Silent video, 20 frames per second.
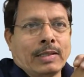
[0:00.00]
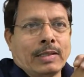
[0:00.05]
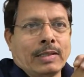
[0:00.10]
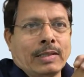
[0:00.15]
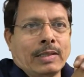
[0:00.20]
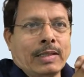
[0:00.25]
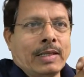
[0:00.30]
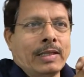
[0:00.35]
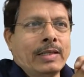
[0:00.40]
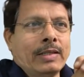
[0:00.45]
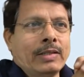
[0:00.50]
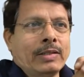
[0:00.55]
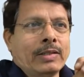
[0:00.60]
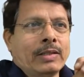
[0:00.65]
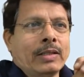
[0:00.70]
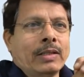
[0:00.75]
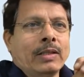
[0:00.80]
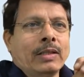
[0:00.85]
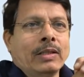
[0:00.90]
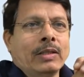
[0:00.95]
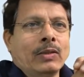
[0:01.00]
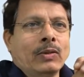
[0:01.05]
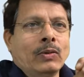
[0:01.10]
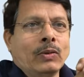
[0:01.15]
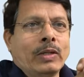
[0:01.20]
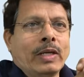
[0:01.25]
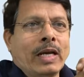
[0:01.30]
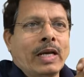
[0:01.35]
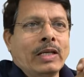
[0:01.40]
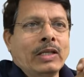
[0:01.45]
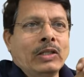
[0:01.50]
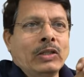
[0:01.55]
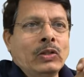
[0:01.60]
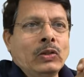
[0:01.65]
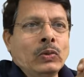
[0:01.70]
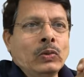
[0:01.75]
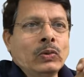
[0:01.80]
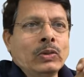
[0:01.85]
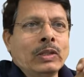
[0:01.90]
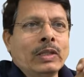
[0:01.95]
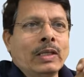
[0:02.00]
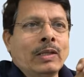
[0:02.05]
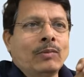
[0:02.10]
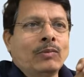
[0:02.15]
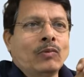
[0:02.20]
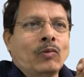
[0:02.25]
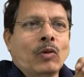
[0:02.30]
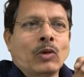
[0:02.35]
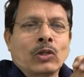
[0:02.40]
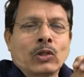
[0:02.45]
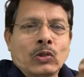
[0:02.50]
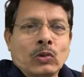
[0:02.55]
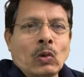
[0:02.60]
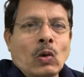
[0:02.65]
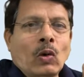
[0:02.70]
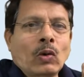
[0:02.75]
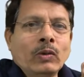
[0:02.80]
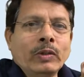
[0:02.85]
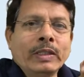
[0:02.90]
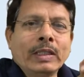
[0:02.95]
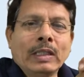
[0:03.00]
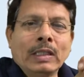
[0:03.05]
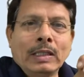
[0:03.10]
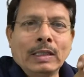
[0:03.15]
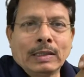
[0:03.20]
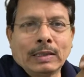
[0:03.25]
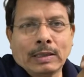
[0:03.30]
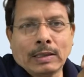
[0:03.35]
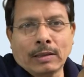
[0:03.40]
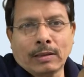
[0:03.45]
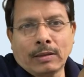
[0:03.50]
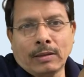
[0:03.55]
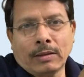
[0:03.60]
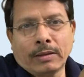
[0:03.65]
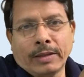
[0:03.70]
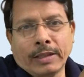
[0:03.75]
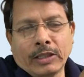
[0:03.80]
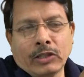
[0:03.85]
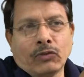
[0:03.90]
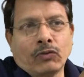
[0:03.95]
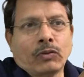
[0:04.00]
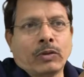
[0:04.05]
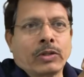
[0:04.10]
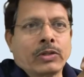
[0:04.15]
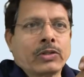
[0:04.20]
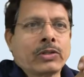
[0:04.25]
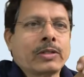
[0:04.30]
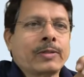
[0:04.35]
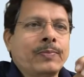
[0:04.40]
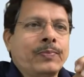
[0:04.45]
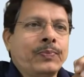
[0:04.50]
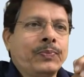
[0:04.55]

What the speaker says: That is, you can use them for solving electrical networks.